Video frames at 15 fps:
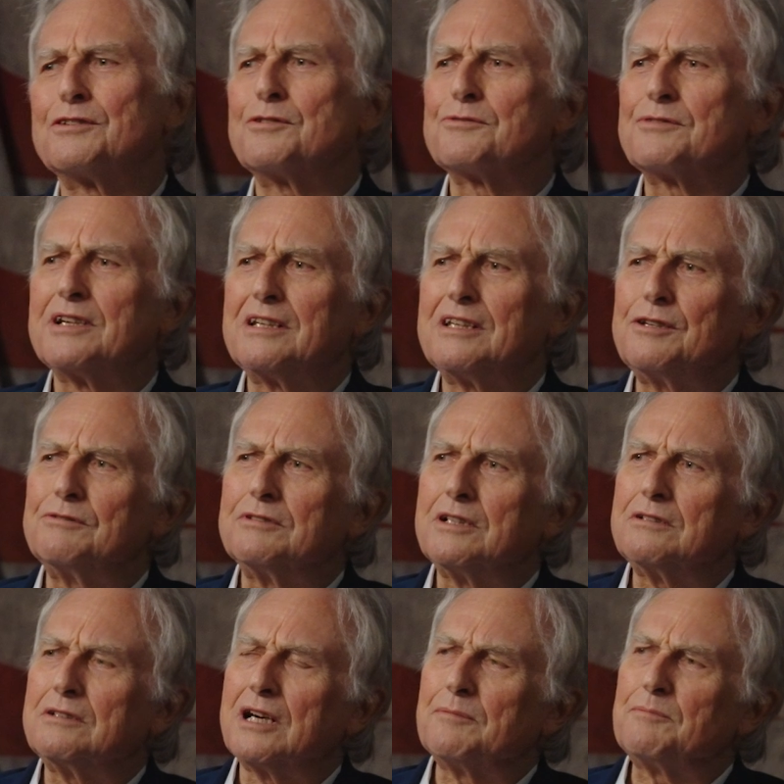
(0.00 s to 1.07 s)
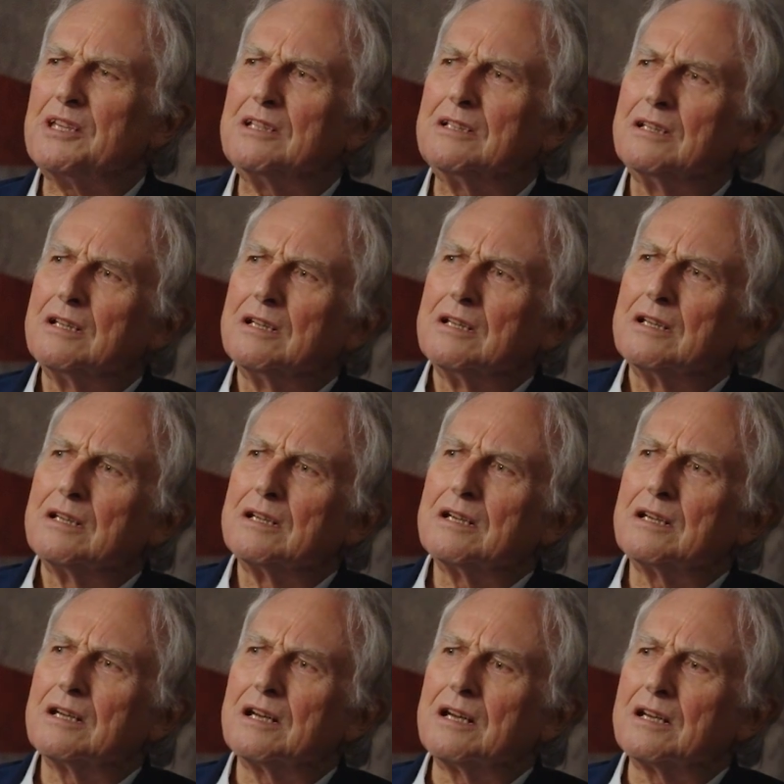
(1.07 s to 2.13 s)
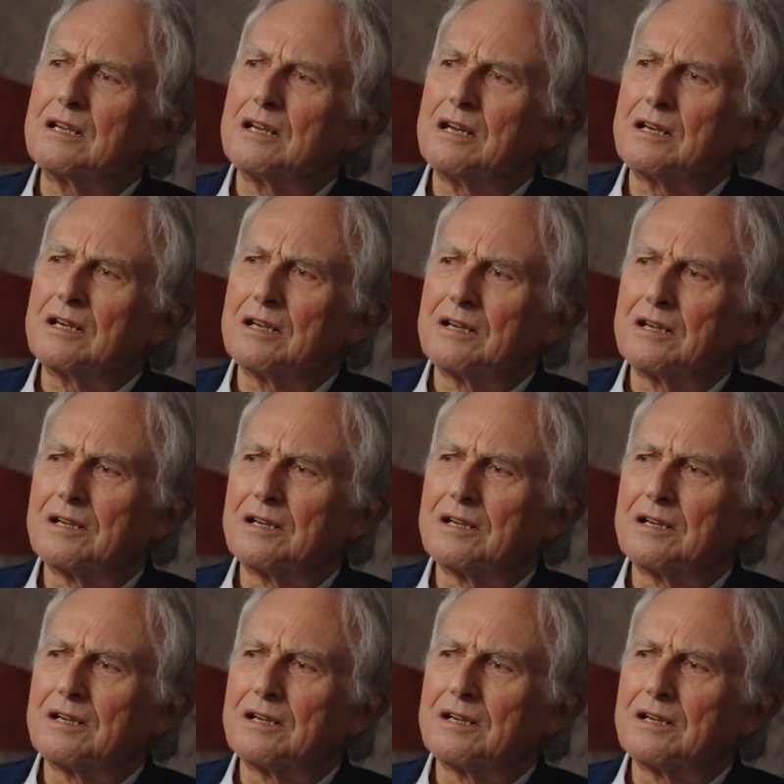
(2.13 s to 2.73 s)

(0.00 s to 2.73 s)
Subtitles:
They do really, you know. I mean, the